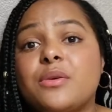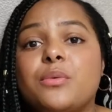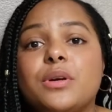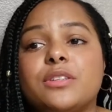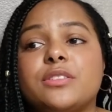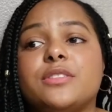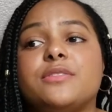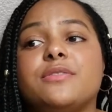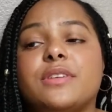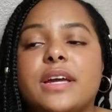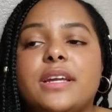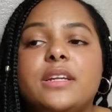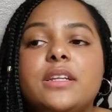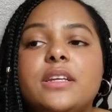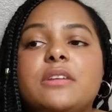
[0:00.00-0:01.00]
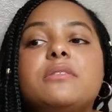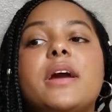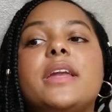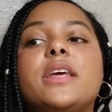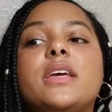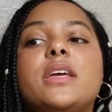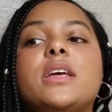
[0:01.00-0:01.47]
Words, finally read
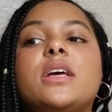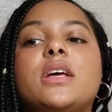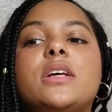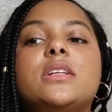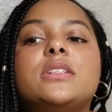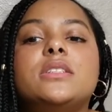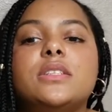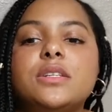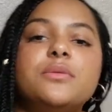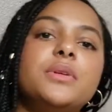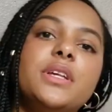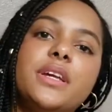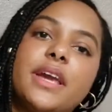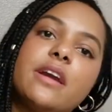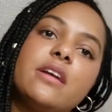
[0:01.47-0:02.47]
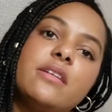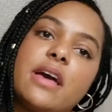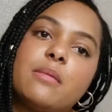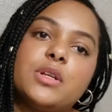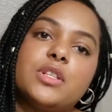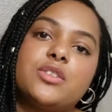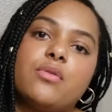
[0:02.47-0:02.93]
it, didn't really care that
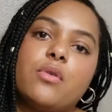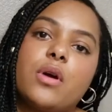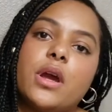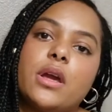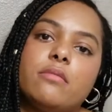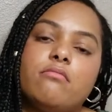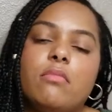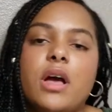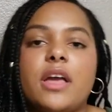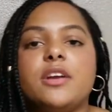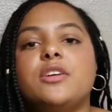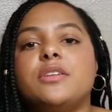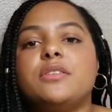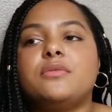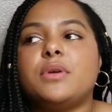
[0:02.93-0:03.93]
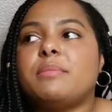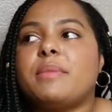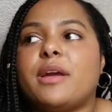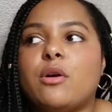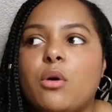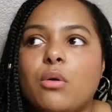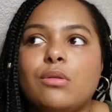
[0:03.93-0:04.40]
much for it. I could have went my
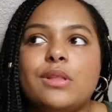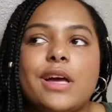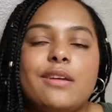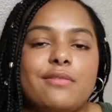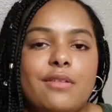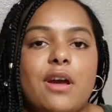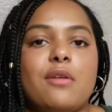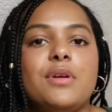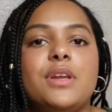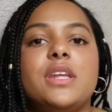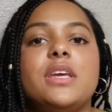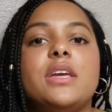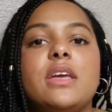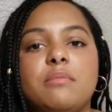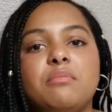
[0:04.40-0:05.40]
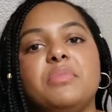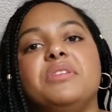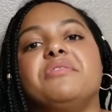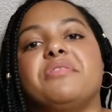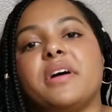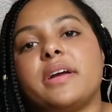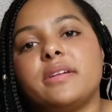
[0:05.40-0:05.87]
whole life not reading it and been
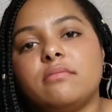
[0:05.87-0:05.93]
fine.